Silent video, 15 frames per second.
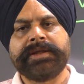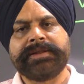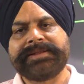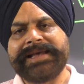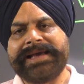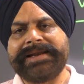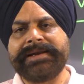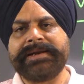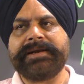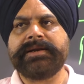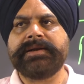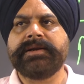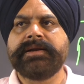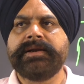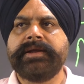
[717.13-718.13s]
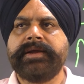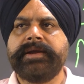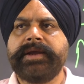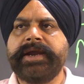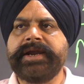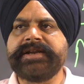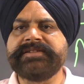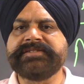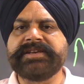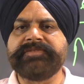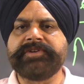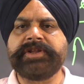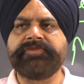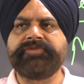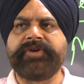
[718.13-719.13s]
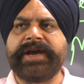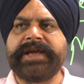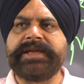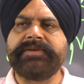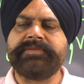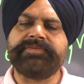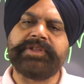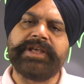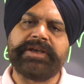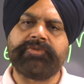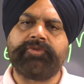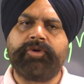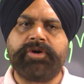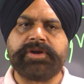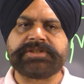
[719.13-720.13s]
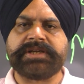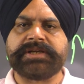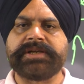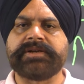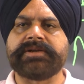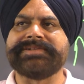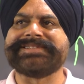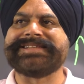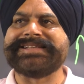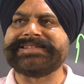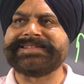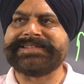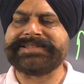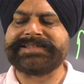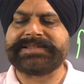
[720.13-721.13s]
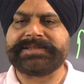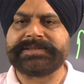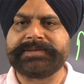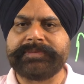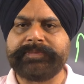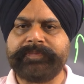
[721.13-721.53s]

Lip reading: Then 1875, there was certain consensus,